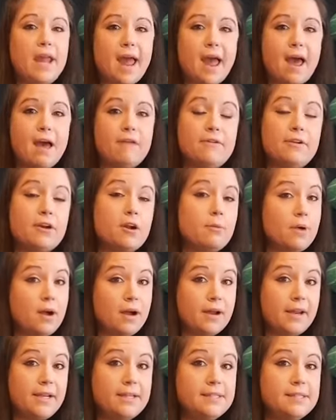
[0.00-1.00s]
have in our
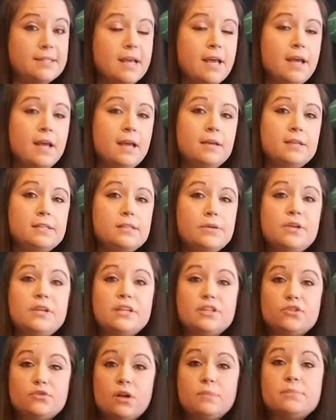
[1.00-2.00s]
bodies, so it
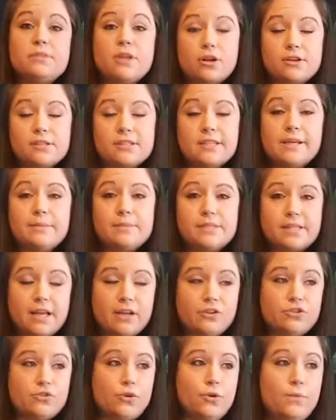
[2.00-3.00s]
disrupts our sleep
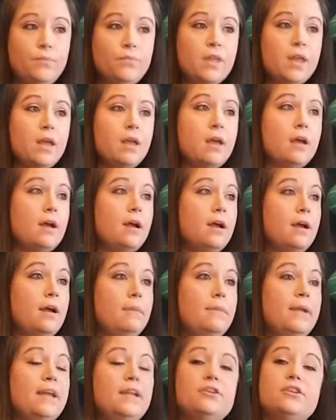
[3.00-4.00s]
schedule.
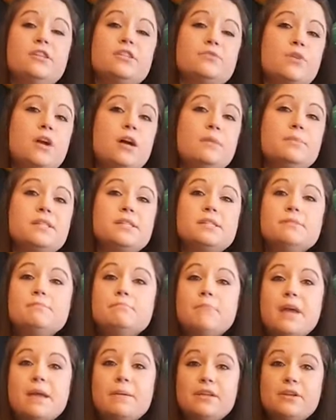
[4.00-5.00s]
It disrupts
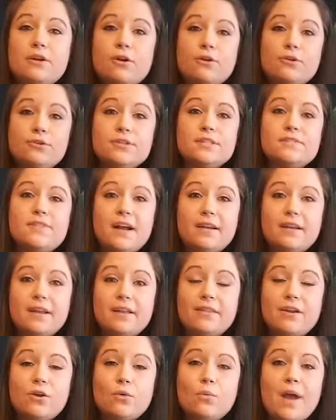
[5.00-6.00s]
baby turtles
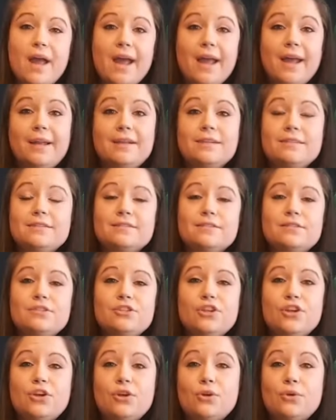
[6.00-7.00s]
finding their way
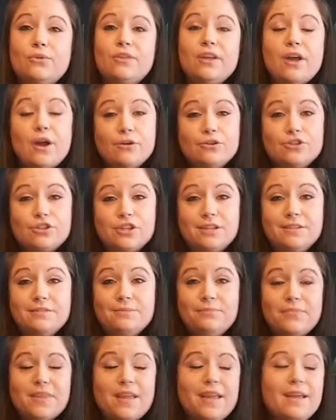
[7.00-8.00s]
to the
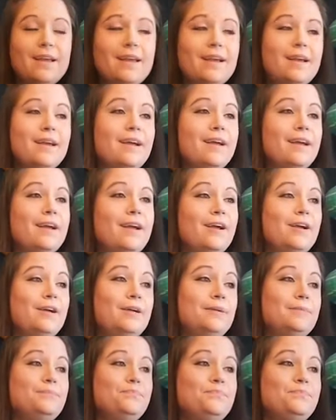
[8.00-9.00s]
ocean.
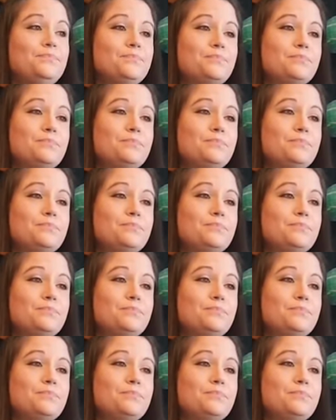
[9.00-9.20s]
And